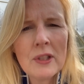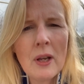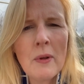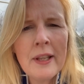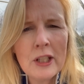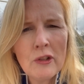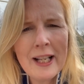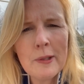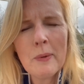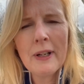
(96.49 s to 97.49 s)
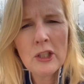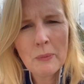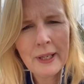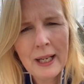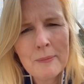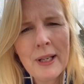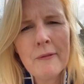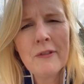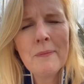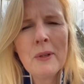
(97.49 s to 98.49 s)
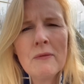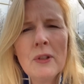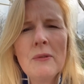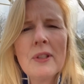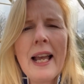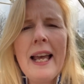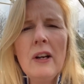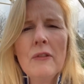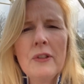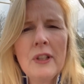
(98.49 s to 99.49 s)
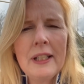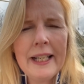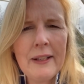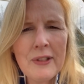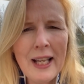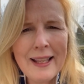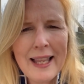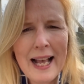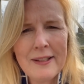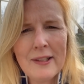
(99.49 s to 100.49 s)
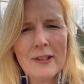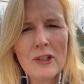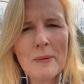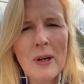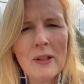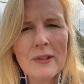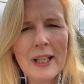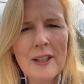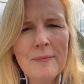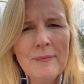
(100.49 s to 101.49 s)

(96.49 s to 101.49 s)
So the transpiration where it comes up from the roots, out through the leaves, that's the stomata.